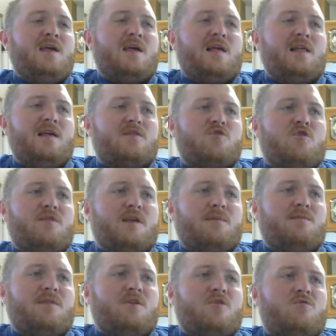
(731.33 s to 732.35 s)
At certain
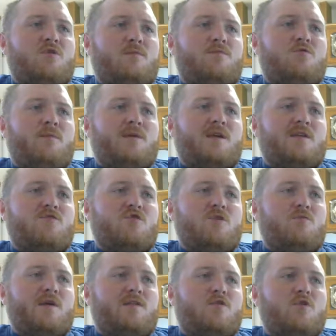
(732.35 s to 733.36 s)
time, Senator Torpstorm
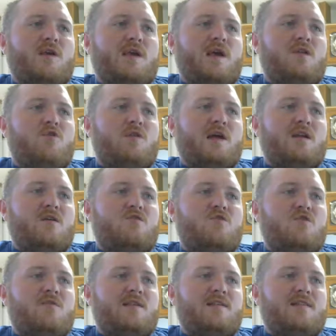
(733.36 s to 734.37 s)
Gaston was located near
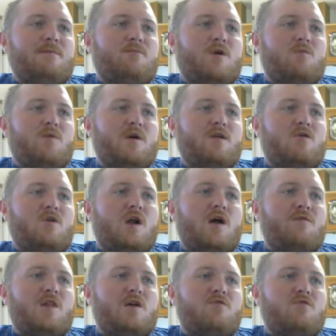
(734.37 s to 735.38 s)
latitude 16.1 and
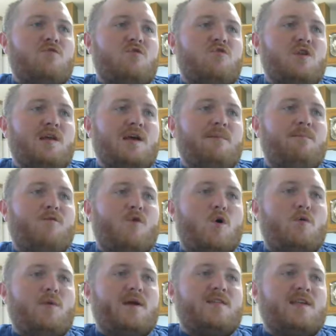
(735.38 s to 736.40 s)
runoff launched to
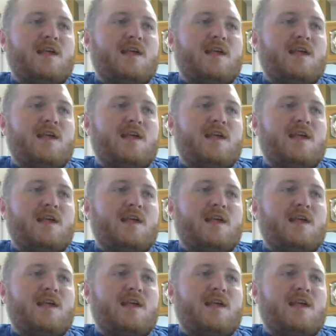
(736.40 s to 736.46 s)
before west.